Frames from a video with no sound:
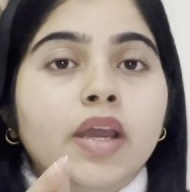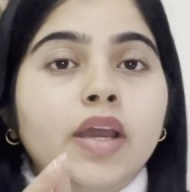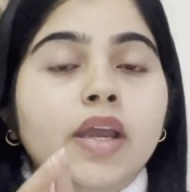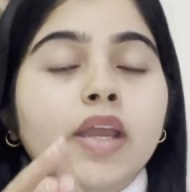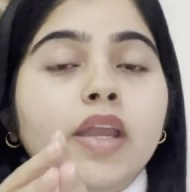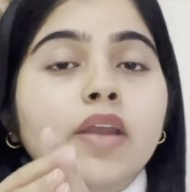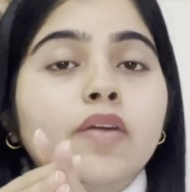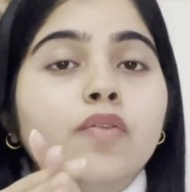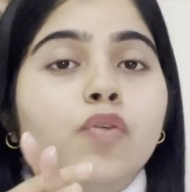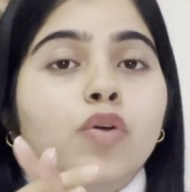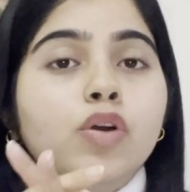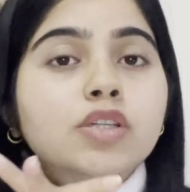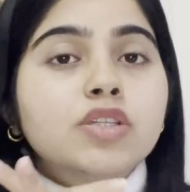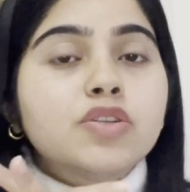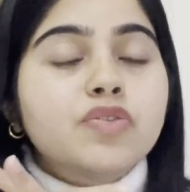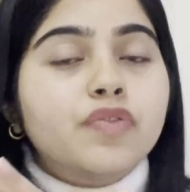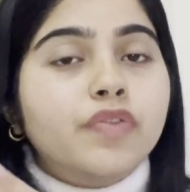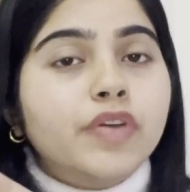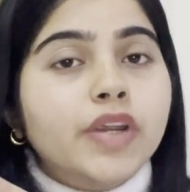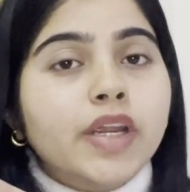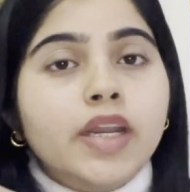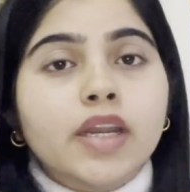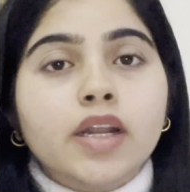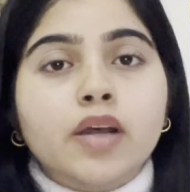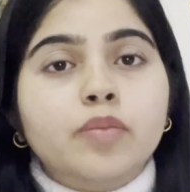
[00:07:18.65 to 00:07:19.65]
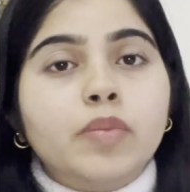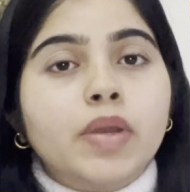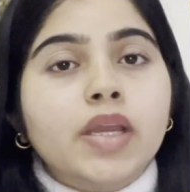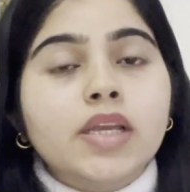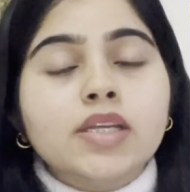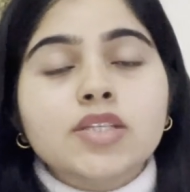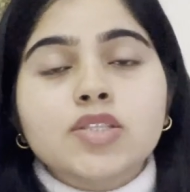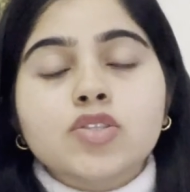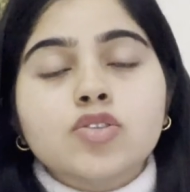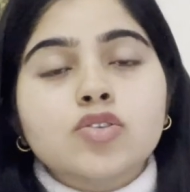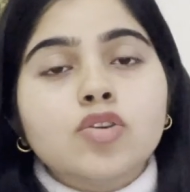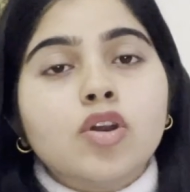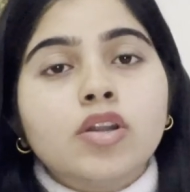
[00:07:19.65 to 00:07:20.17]
He wants freedom. He
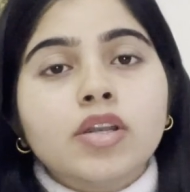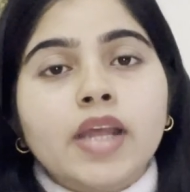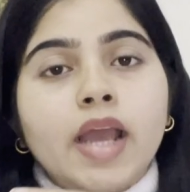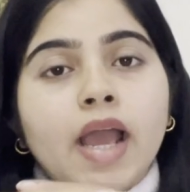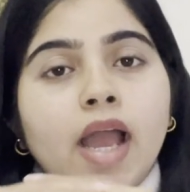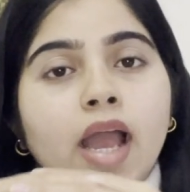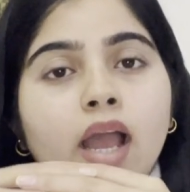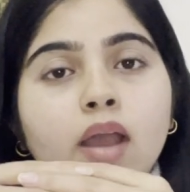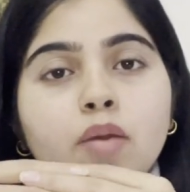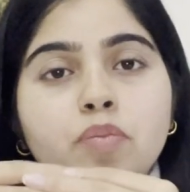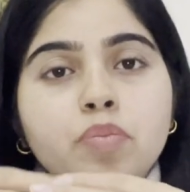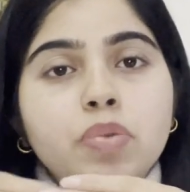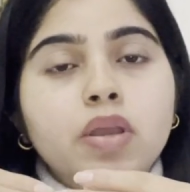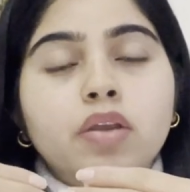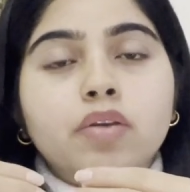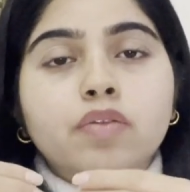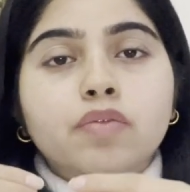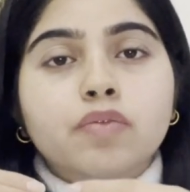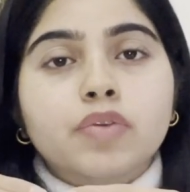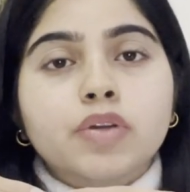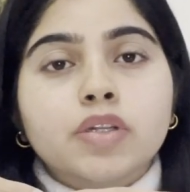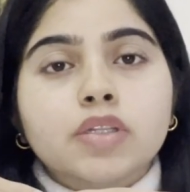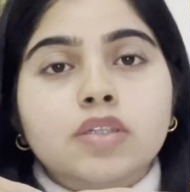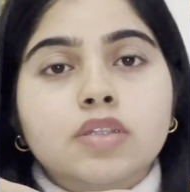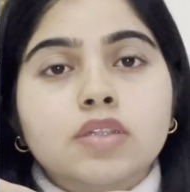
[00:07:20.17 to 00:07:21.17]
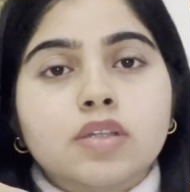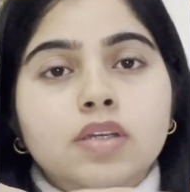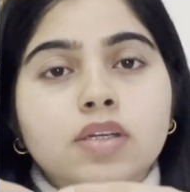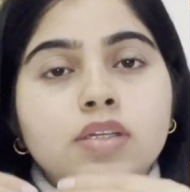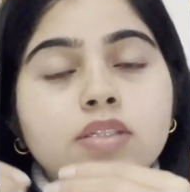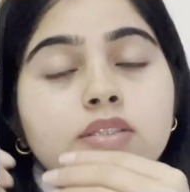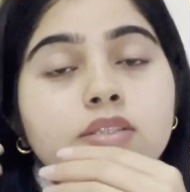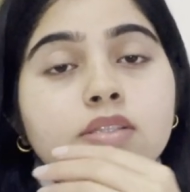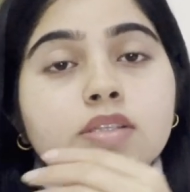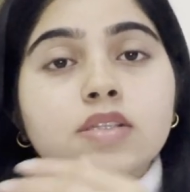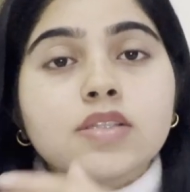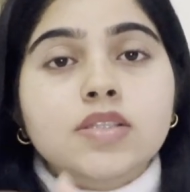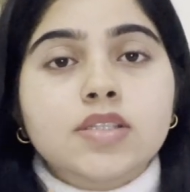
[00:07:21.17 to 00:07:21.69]
is not happy with
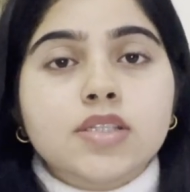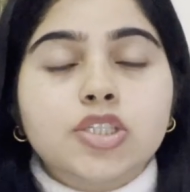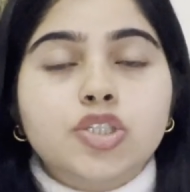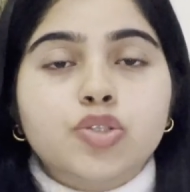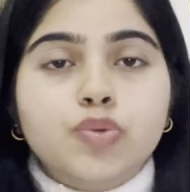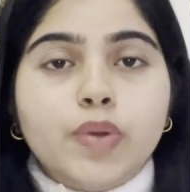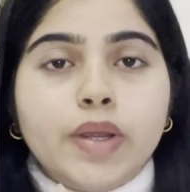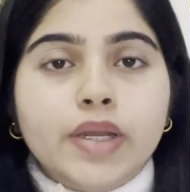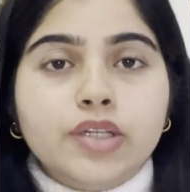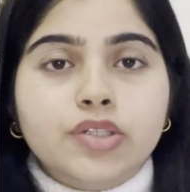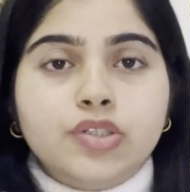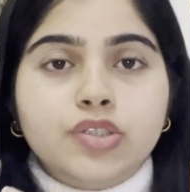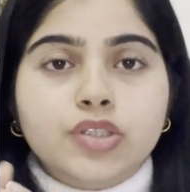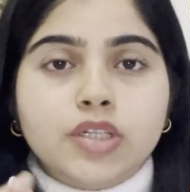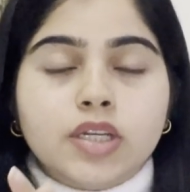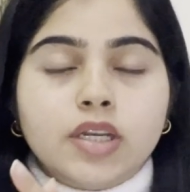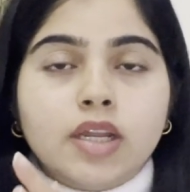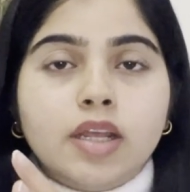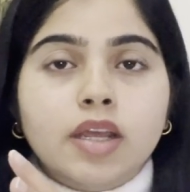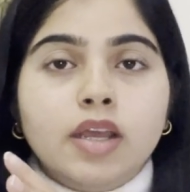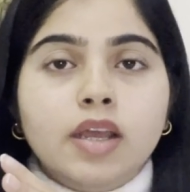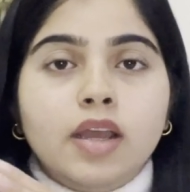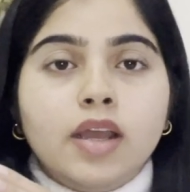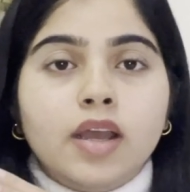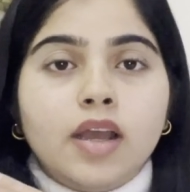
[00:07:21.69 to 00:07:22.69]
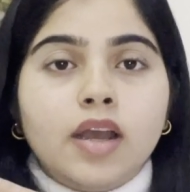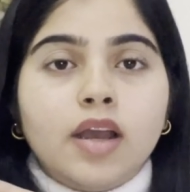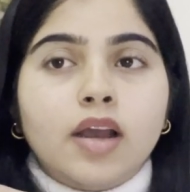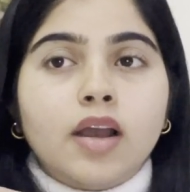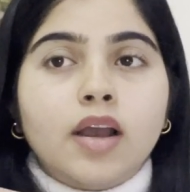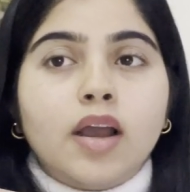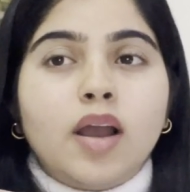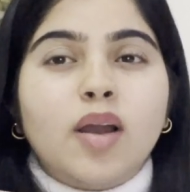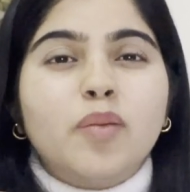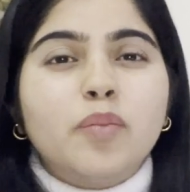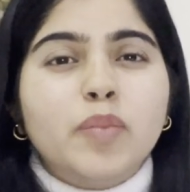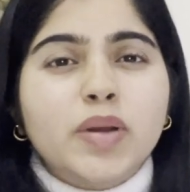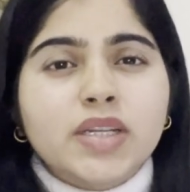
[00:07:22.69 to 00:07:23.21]
his situation,
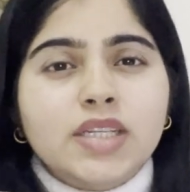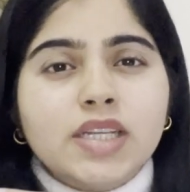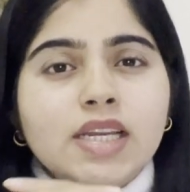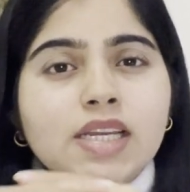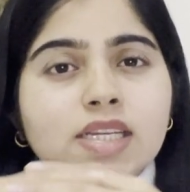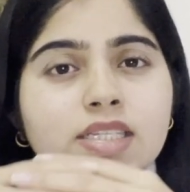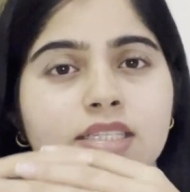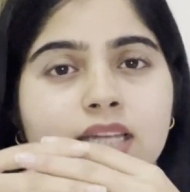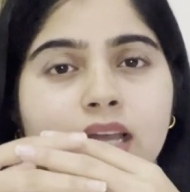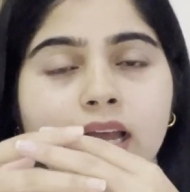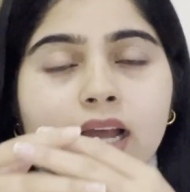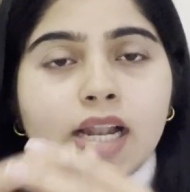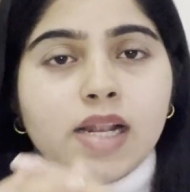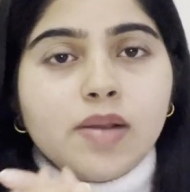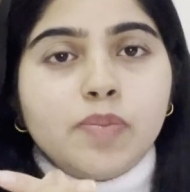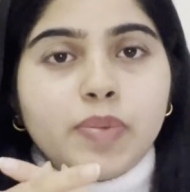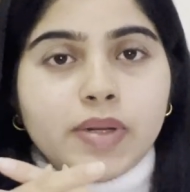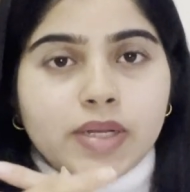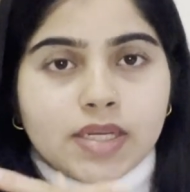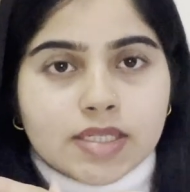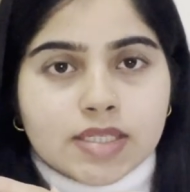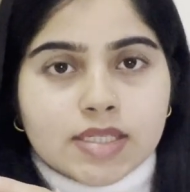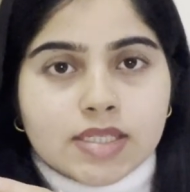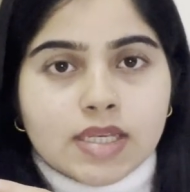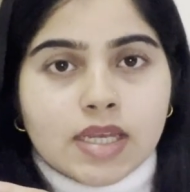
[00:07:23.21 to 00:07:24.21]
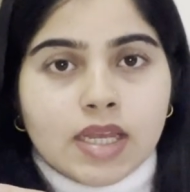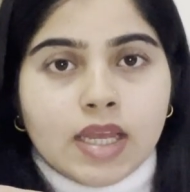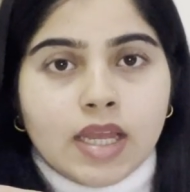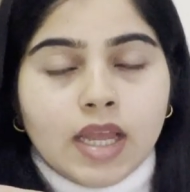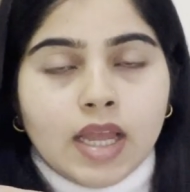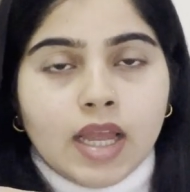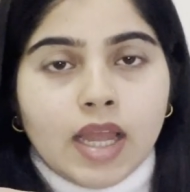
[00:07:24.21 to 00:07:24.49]
but he is helpless.